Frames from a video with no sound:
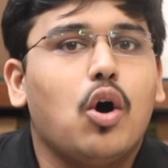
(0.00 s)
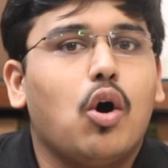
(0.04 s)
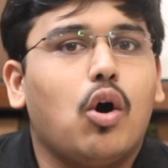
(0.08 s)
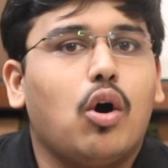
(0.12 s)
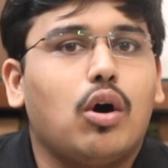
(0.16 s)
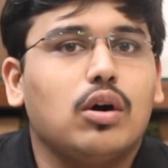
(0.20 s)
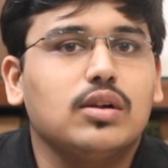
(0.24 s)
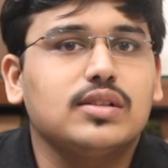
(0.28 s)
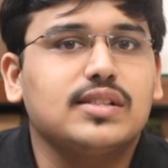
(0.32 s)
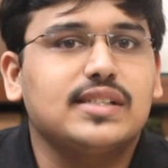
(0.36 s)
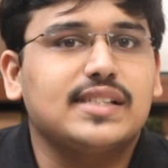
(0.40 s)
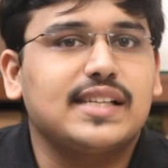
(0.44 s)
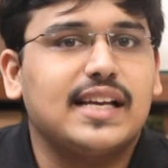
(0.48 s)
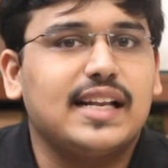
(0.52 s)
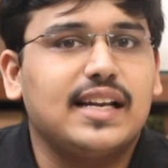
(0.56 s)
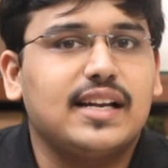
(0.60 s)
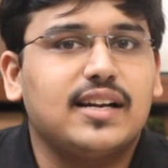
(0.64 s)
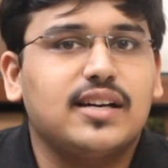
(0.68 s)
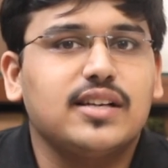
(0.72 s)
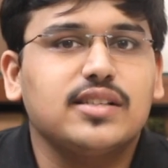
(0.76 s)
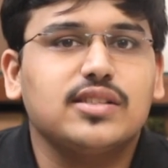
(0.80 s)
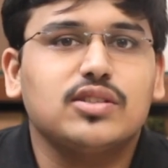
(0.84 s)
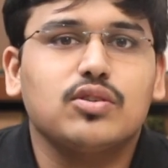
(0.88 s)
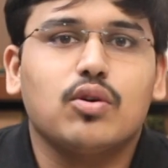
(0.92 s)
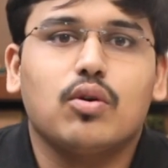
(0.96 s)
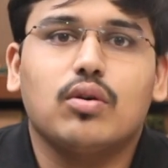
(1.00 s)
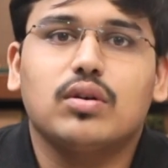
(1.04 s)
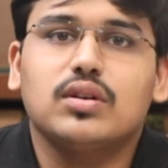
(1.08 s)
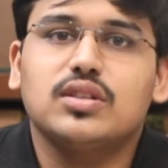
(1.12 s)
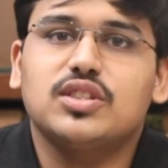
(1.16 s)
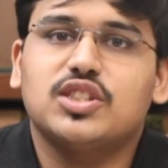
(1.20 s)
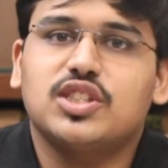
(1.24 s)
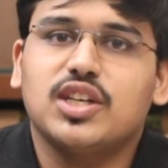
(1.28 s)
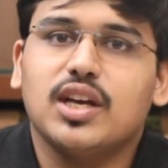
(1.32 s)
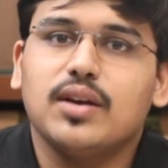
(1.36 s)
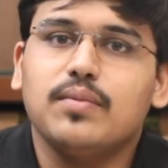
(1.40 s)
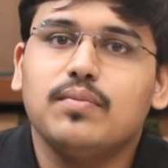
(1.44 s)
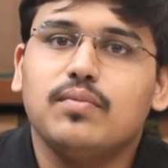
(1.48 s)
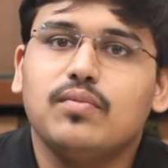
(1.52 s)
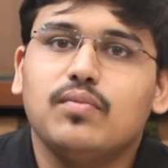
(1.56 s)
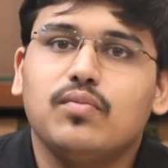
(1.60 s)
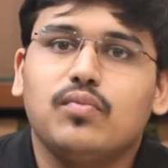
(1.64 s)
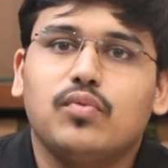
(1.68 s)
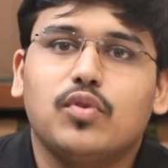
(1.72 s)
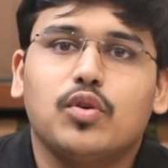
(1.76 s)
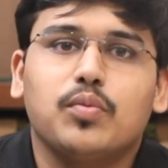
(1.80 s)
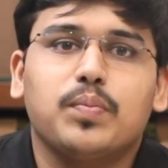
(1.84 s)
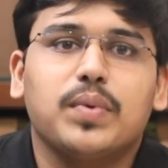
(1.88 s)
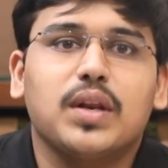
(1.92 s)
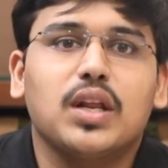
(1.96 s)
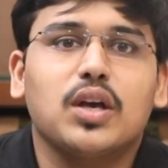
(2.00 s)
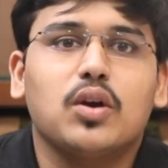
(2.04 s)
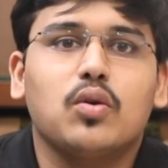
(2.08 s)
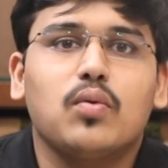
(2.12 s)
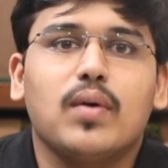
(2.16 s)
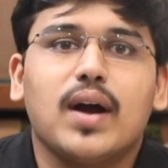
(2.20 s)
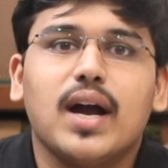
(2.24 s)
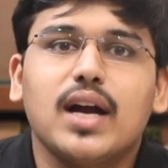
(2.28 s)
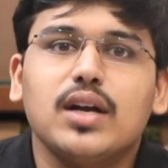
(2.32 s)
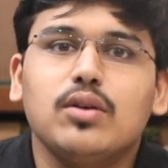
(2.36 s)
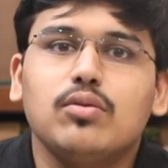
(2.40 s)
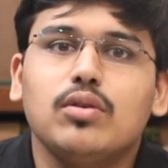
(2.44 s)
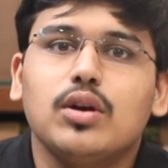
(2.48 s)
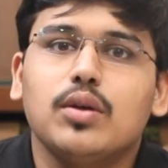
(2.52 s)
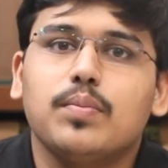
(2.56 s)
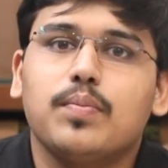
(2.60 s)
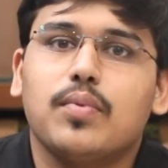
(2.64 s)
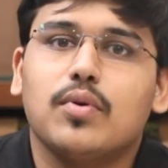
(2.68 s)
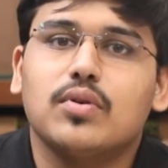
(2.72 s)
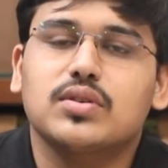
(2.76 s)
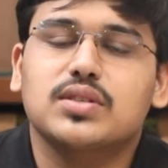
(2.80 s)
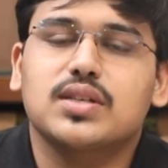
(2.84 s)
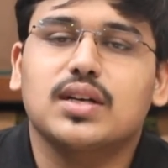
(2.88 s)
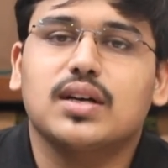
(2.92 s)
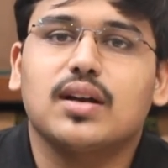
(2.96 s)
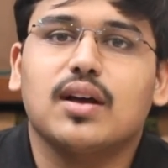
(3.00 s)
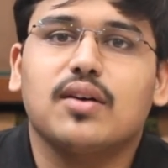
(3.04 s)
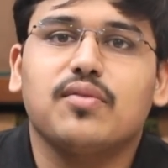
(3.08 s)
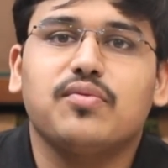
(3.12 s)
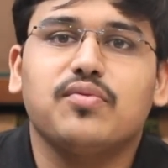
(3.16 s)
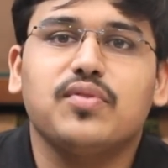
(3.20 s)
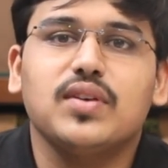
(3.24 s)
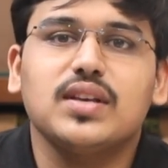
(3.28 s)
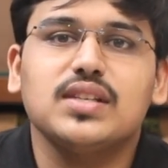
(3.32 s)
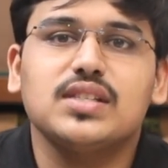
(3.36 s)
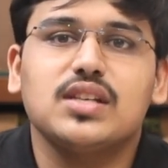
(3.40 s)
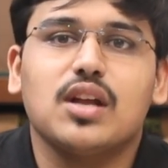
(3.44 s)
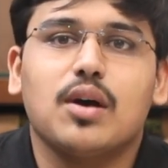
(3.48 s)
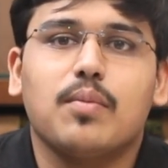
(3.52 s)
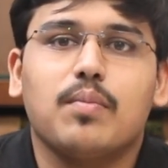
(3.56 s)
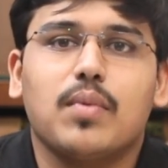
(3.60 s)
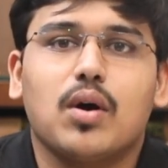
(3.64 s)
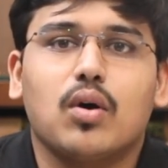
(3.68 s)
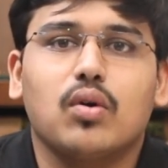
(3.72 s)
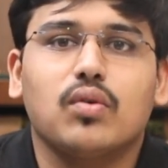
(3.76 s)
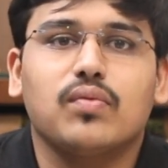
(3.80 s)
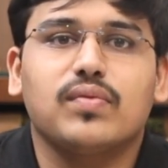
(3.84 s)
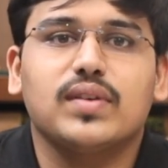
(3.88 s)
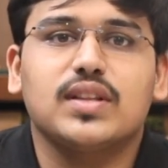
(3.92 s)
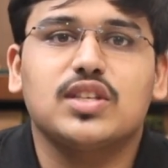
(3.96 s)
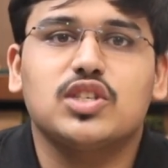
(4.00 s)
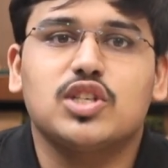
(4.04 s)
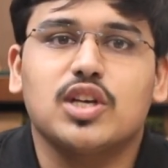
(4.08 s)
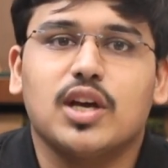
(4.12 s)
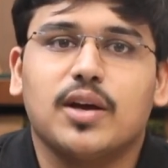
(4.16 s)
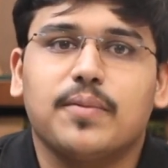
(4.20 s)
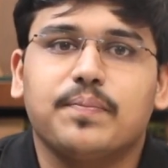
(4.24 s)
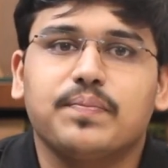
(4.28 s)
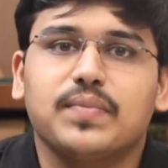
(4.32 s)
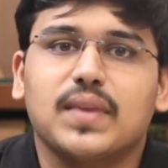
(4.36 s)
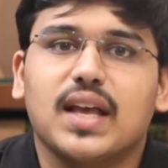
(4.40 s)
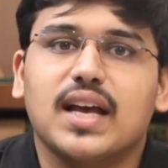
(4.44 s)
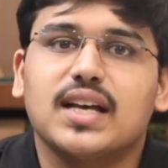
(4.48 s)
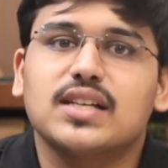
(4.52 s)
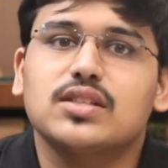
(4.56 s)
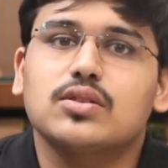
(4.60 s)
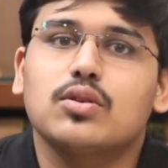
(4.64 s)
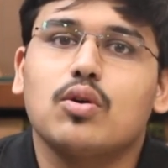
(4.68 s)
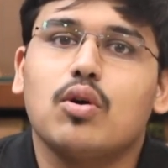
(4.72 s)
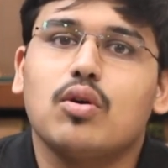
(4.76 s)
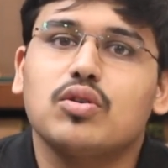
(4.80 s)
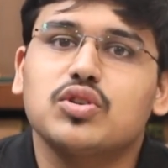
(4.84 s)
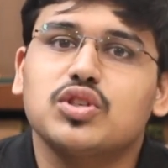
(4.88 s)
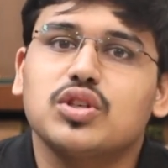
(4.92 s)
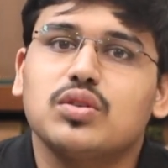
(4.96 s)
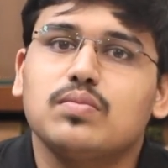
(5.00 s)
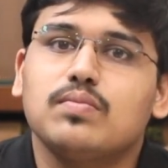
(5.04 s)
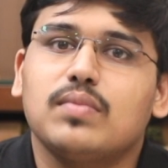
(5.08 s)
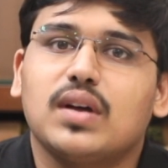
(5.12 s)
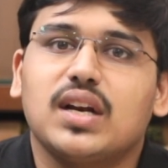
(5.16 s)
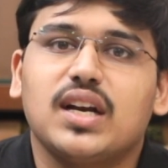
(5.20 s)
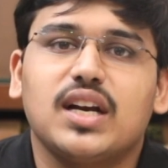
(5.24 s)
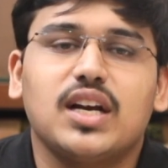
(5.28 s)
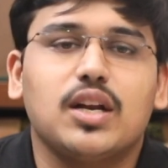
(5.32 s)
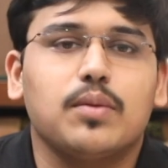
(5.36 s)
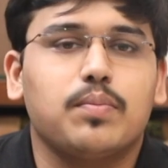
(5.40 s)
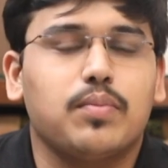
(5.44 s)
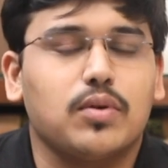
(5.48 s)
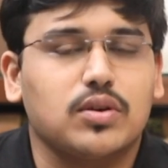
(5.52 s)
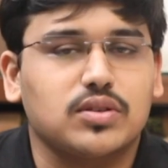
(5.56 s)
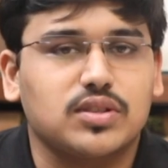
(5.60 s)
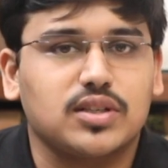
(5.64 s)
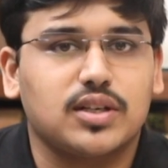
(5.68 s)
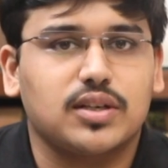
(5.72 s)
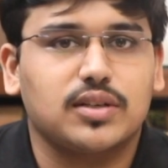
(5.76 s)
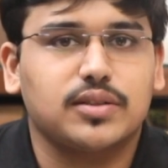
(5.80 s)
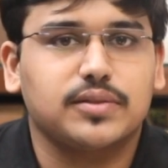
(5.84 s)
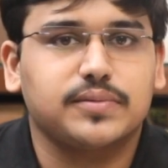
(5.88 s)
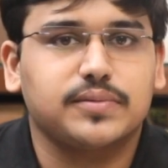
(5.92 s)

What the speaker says: All sellers on GeM would be required to deposit a fixed amount with GeM as caution money deposit.